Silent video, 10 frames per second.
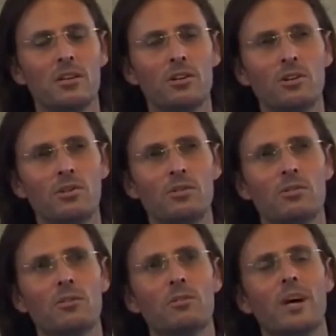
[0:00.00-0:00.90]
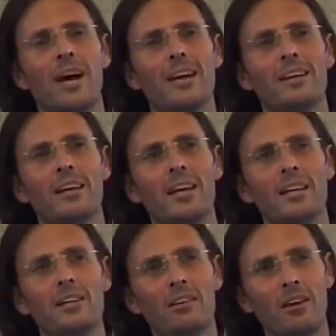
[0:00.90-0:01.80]
who had
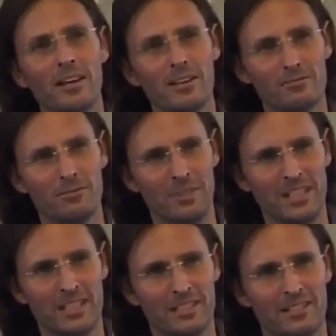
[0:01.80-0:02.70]
any liking for me.